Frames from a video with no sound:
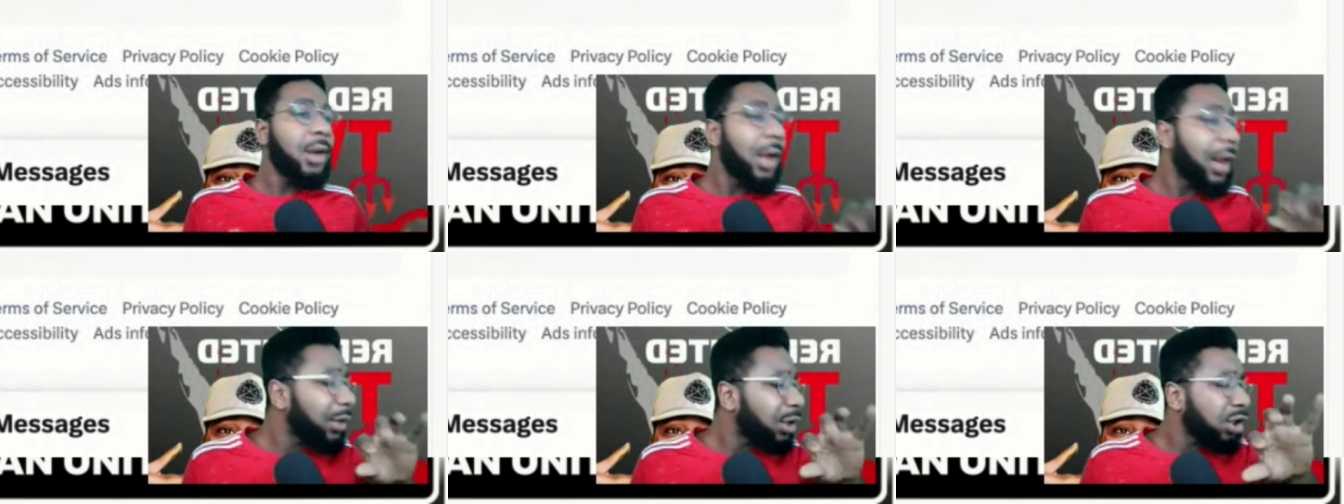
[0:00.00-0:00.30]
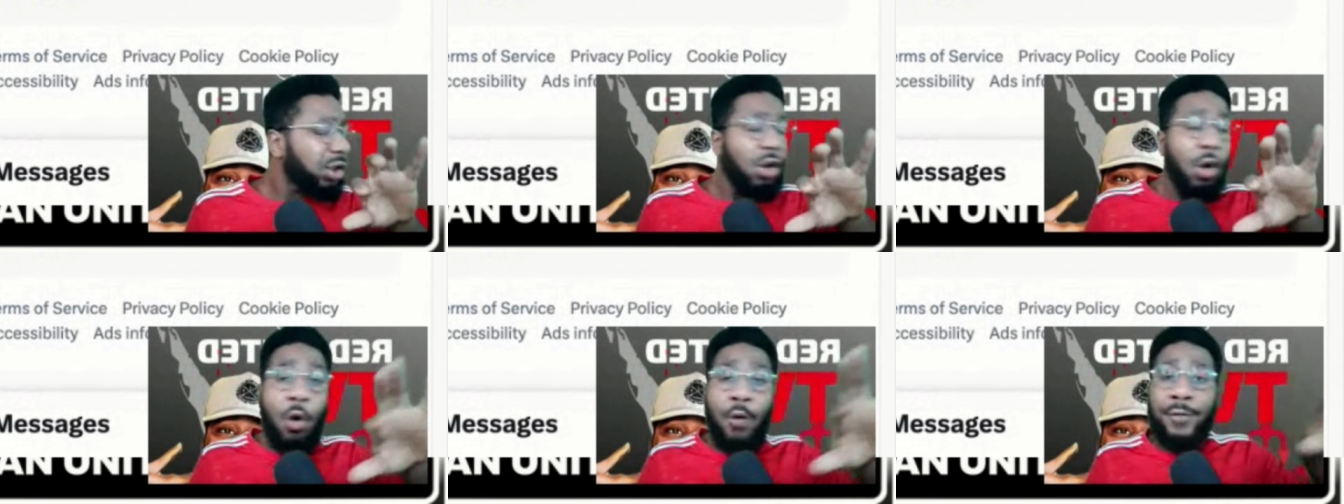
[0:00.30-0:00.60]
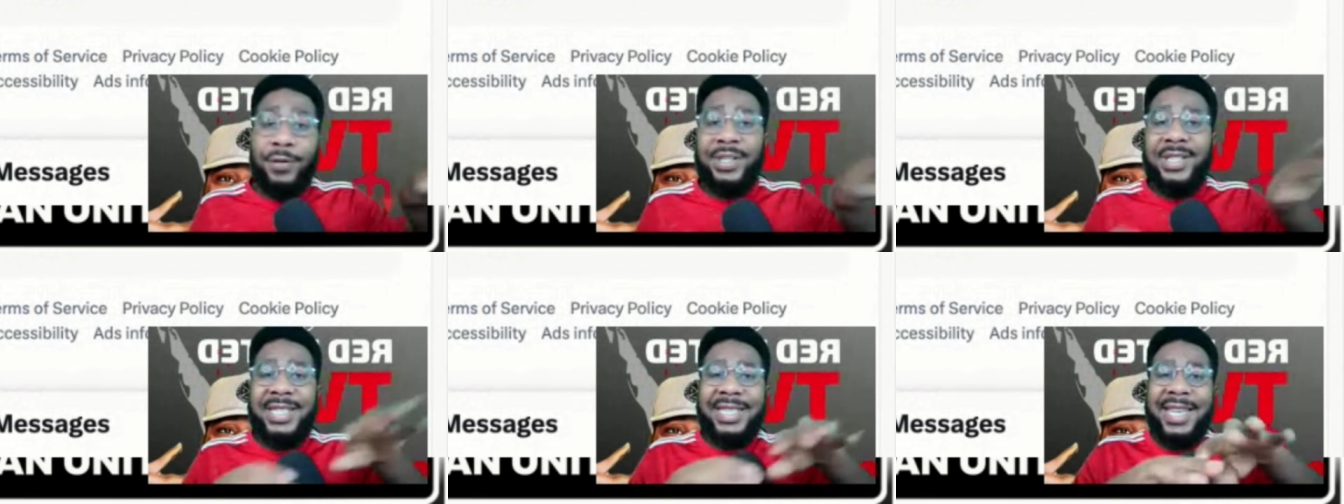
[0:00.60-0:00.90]
and just
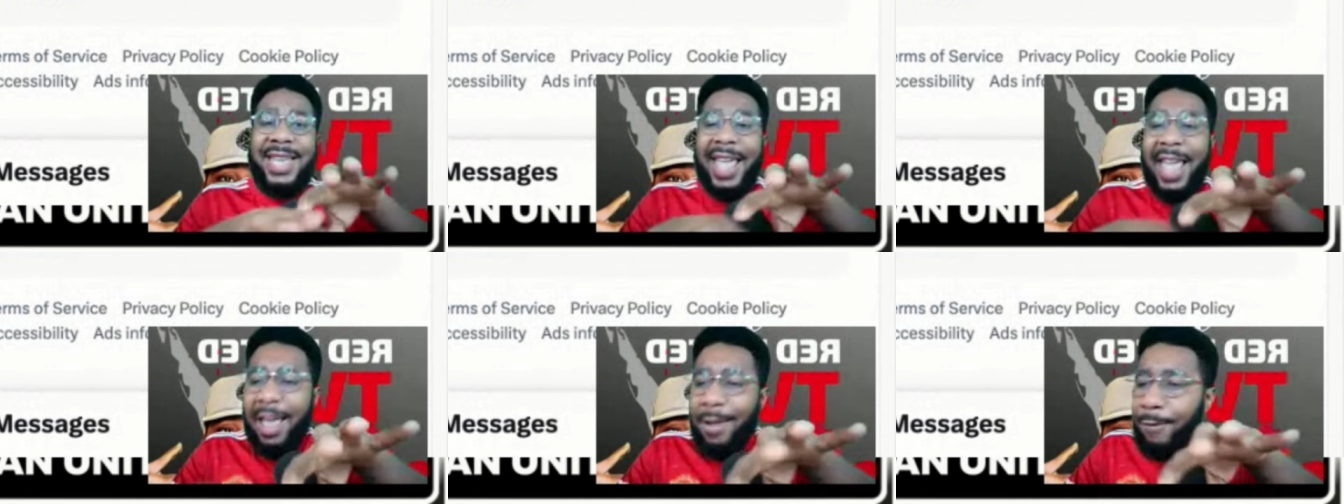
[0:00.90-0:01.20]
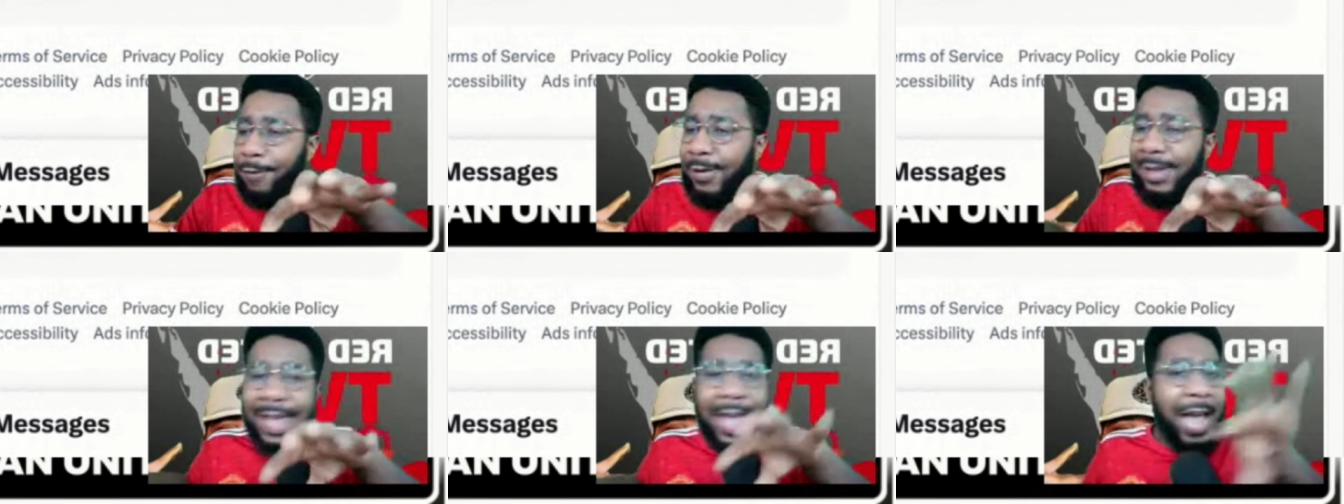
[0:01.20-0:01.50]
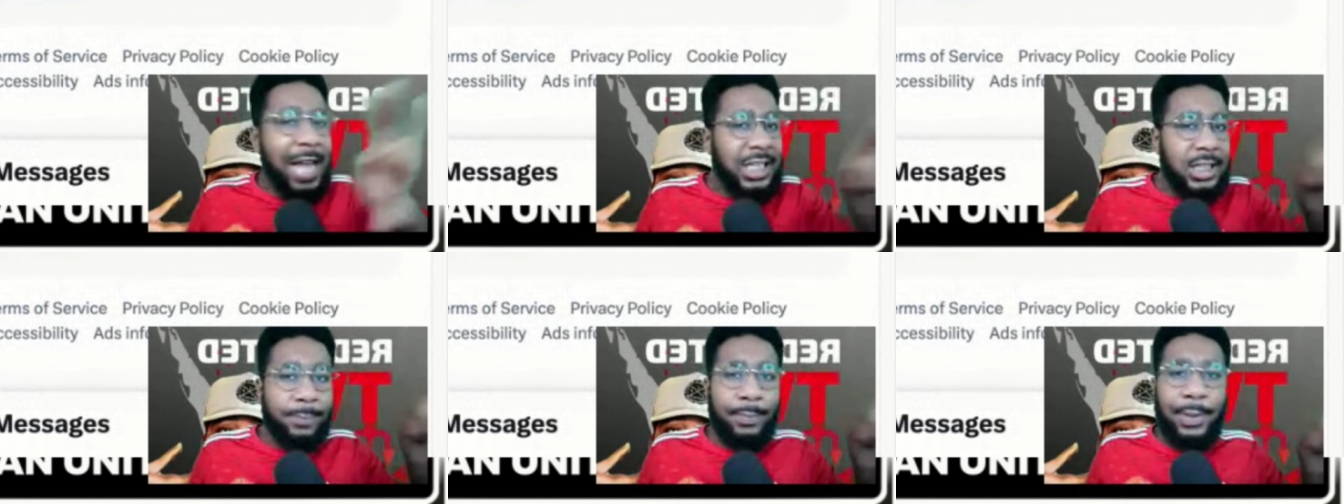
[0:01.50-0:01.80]
oversee every
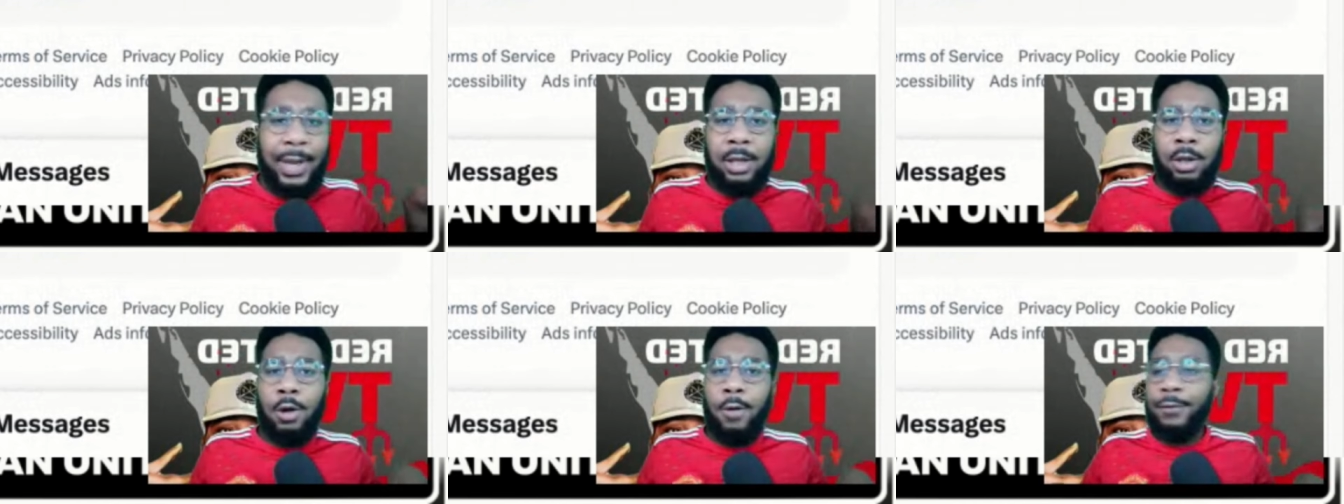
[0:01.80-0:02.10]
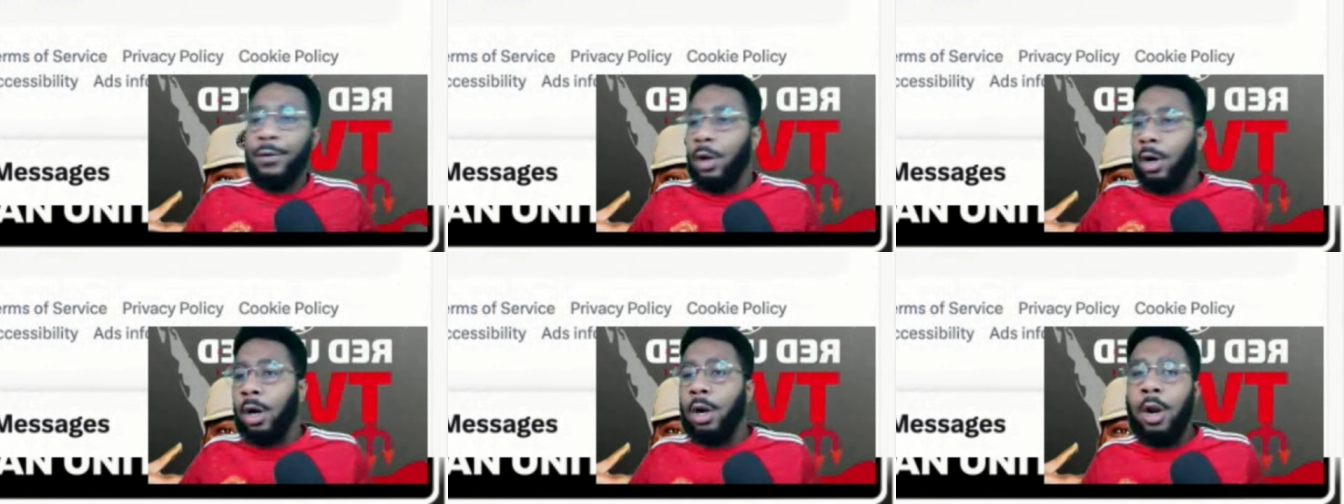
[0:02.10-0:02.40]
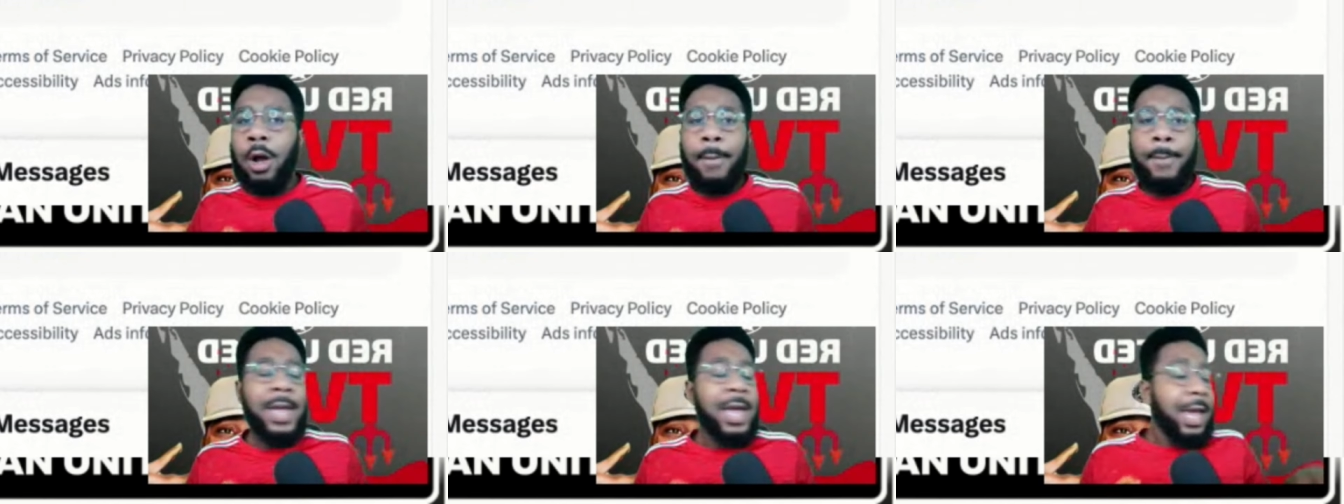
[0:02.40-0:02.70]
aspect of the
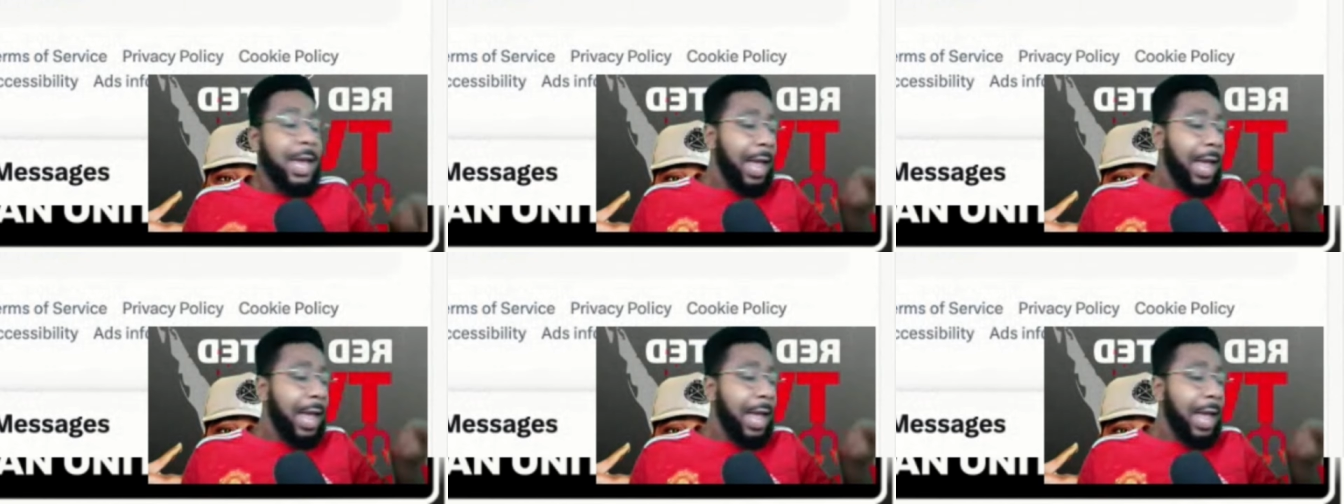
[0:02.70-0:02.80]
club